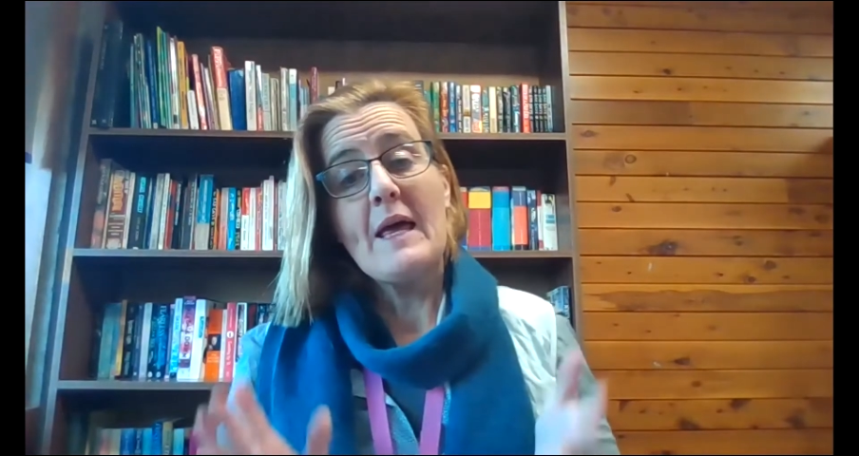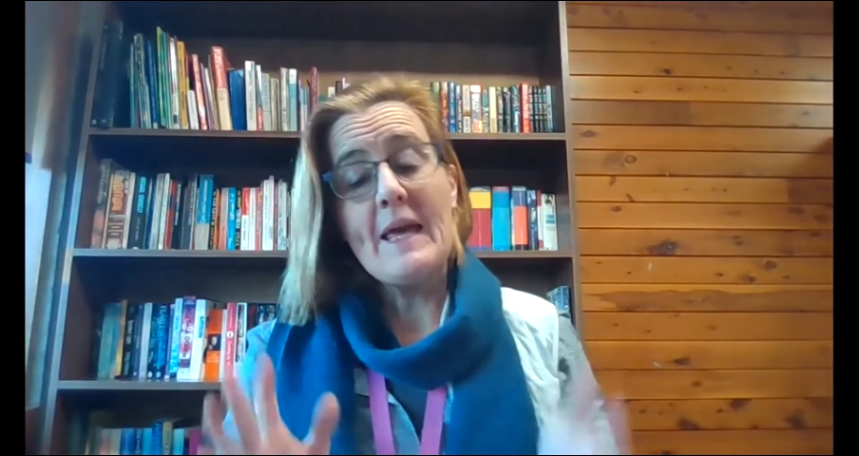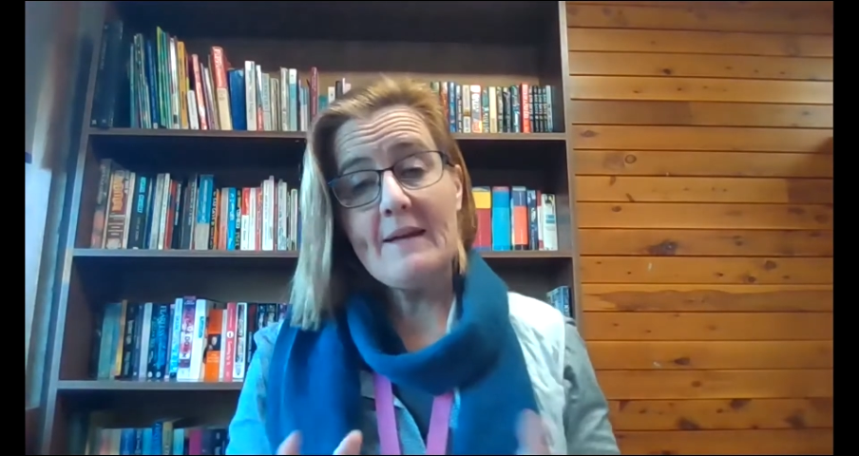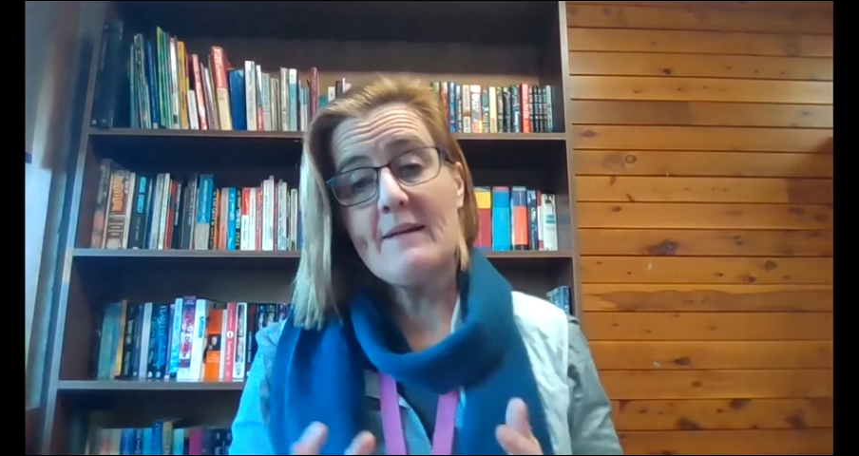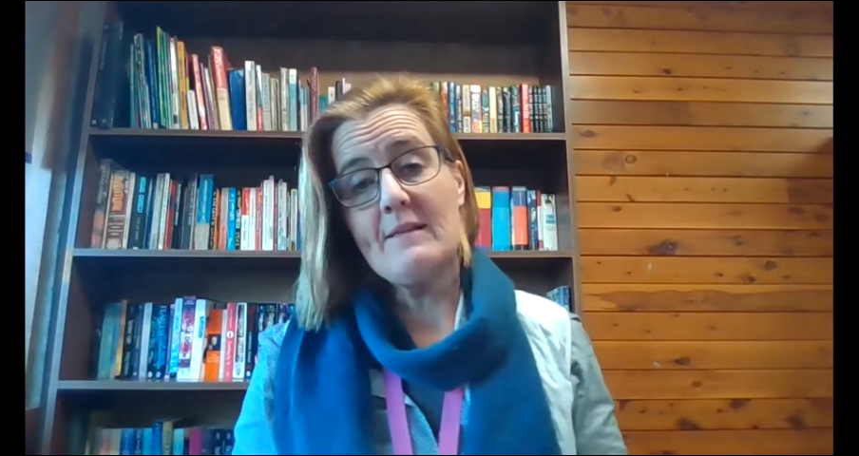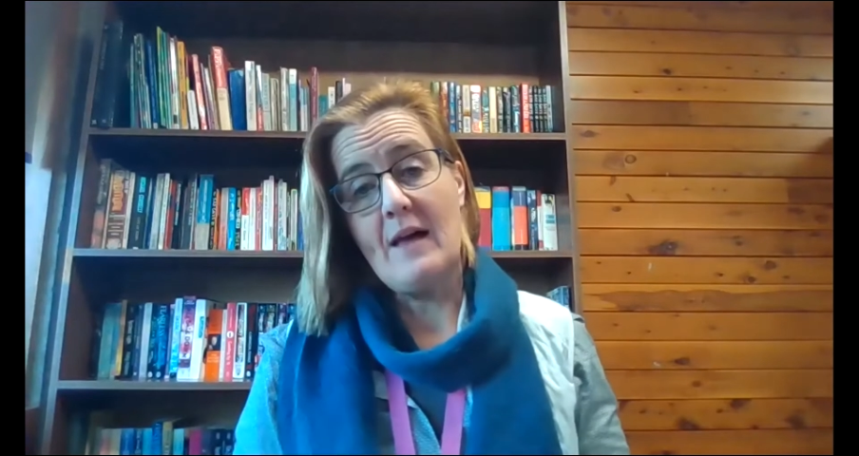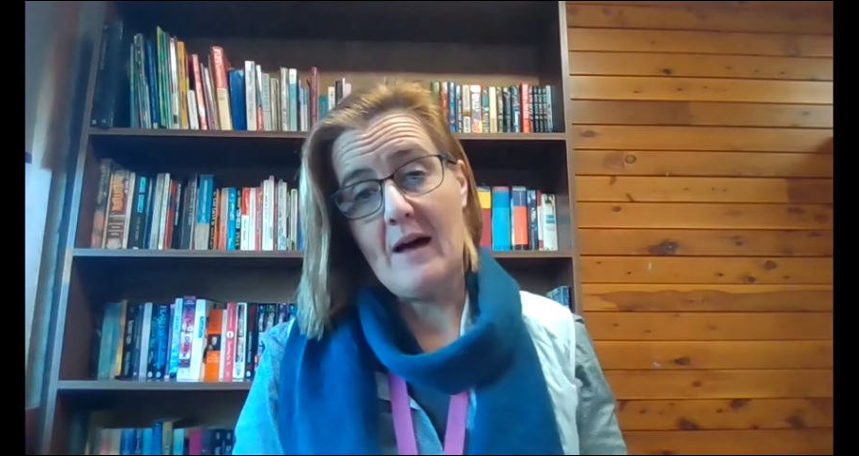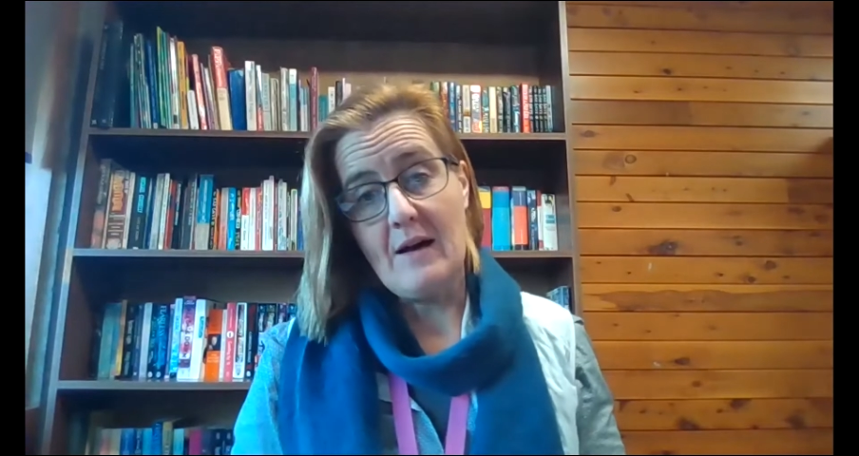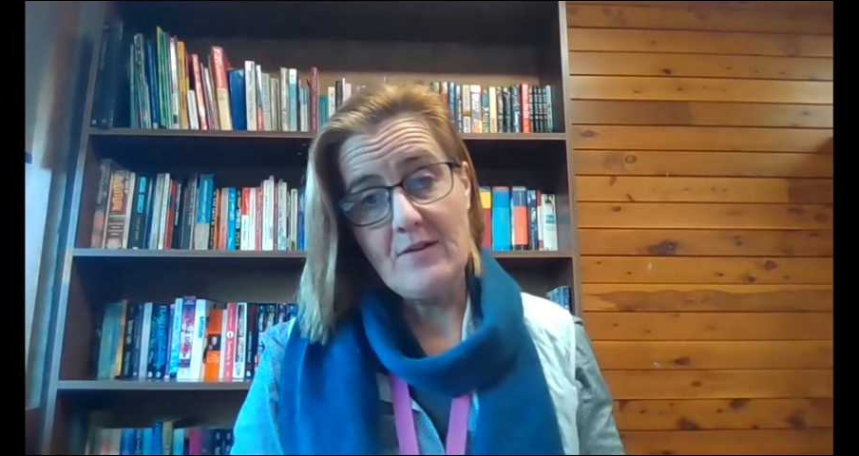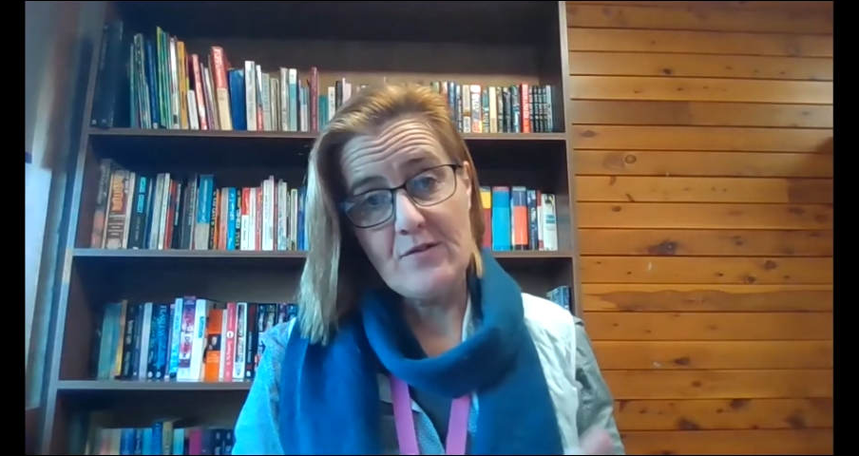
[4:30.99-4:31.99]
in
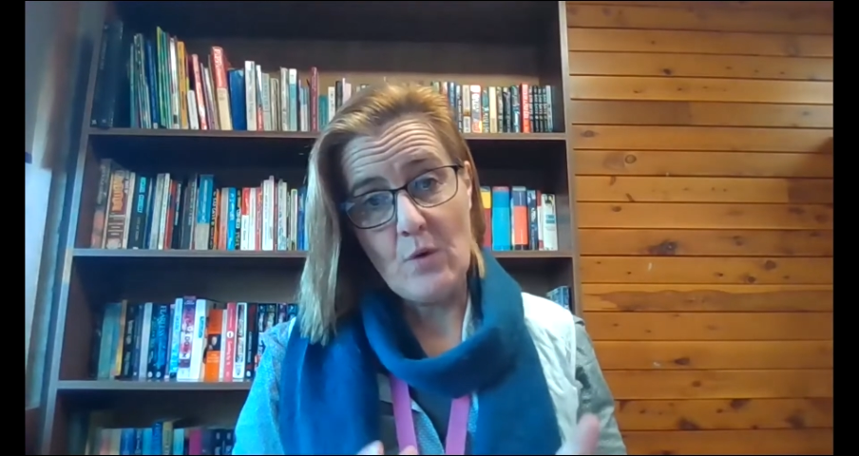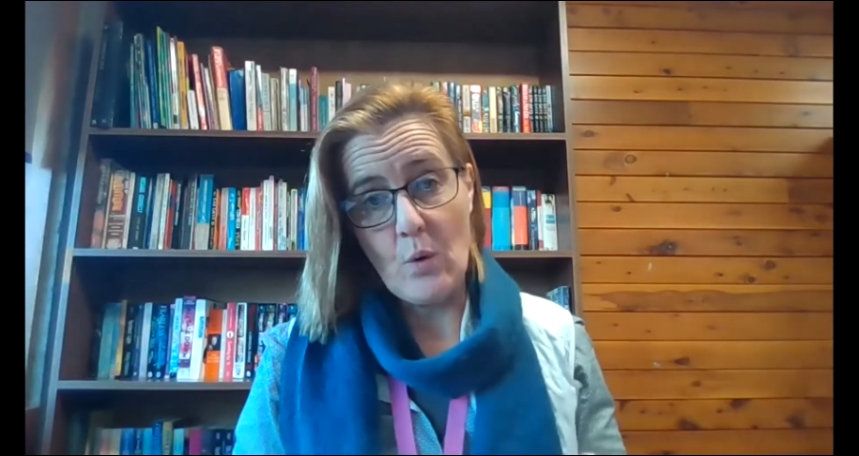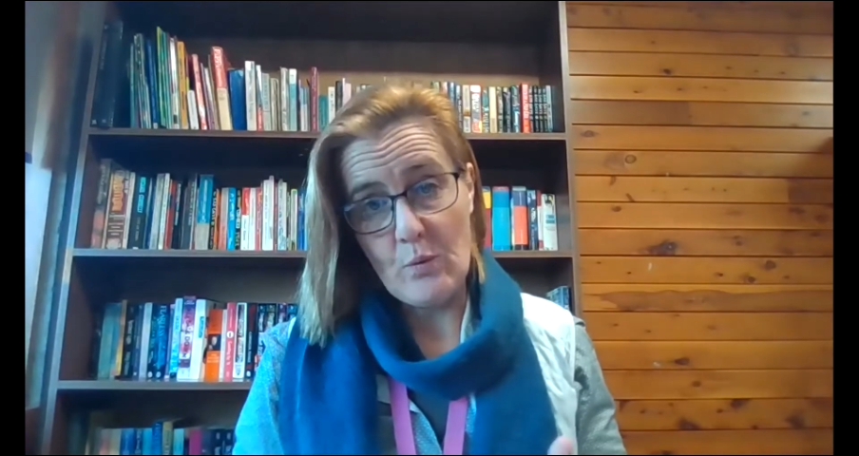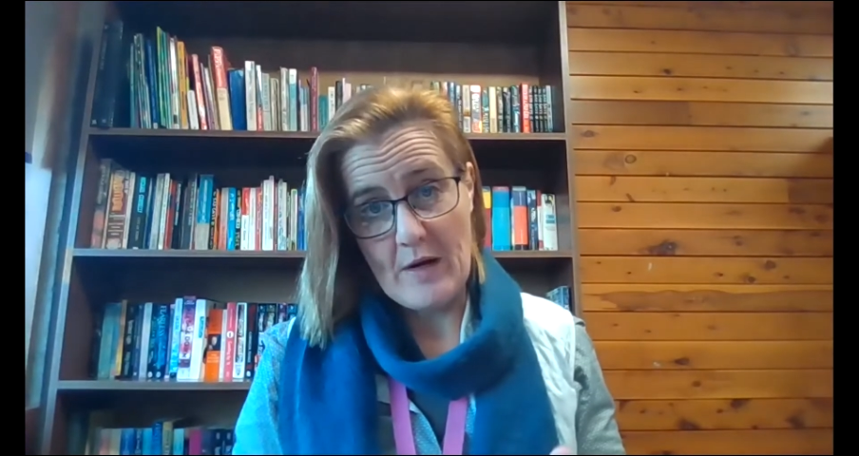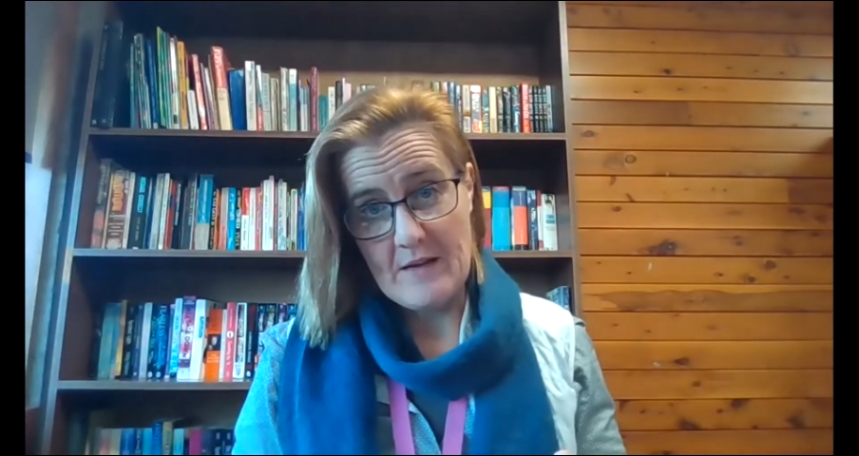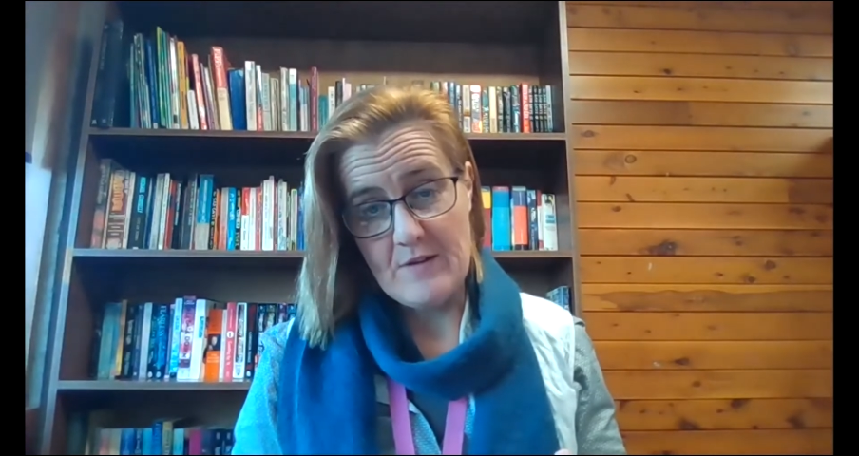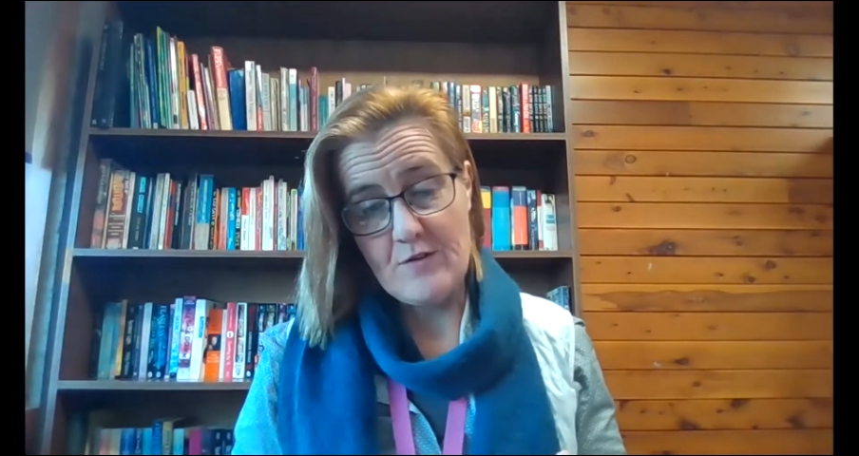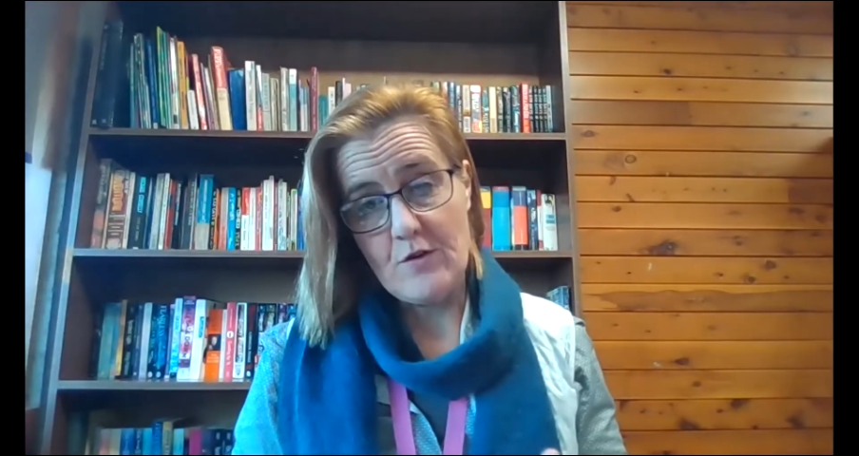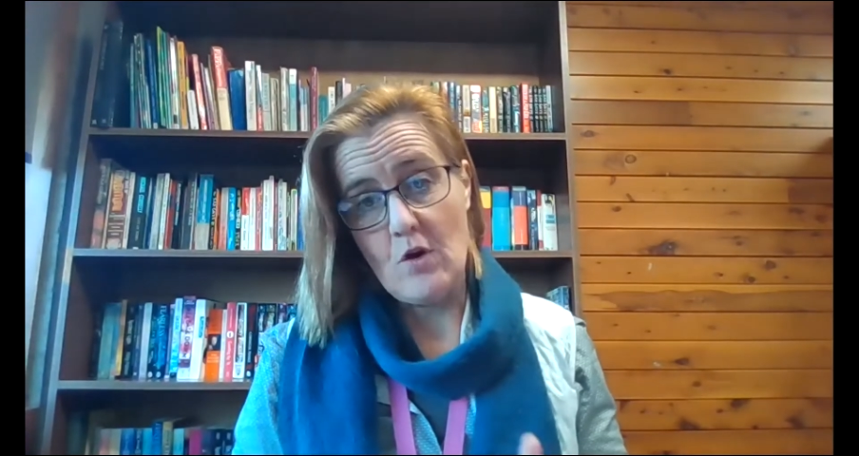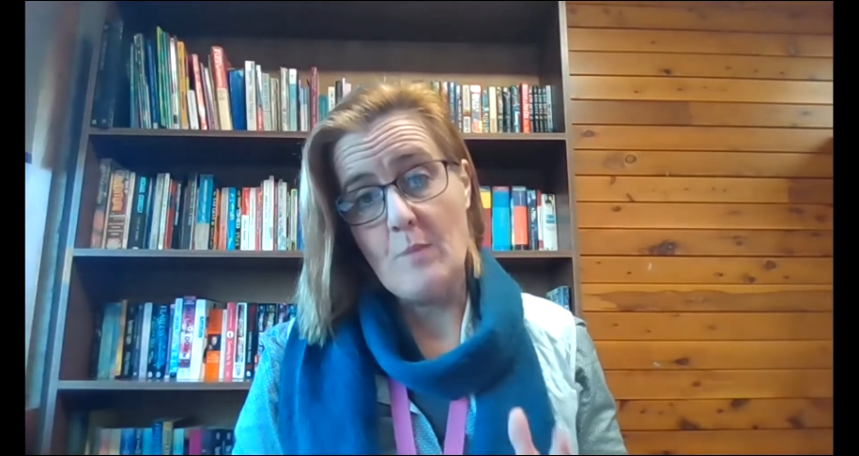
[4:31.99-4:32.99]
class already
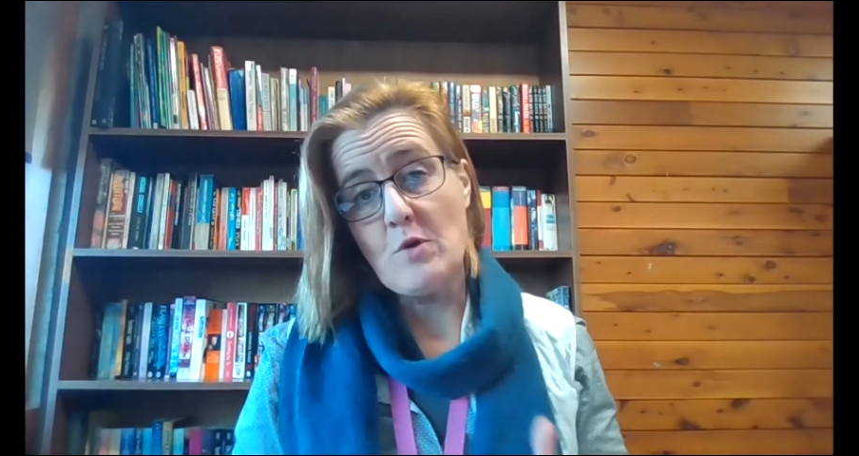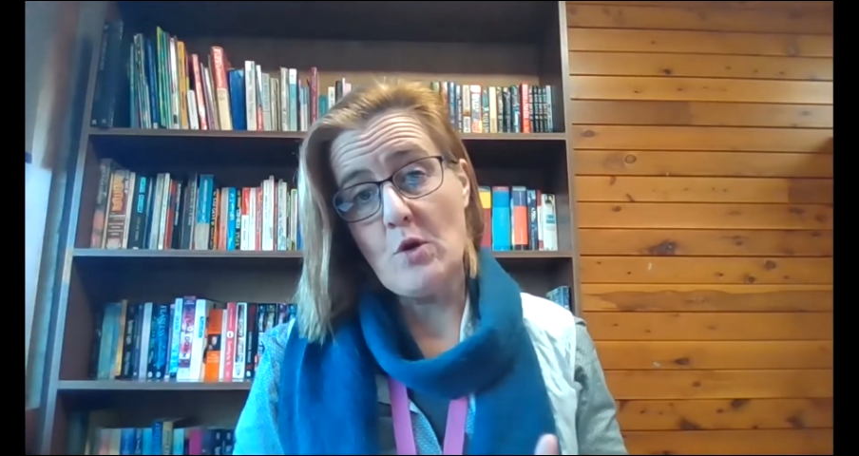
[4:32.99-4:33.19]
this term,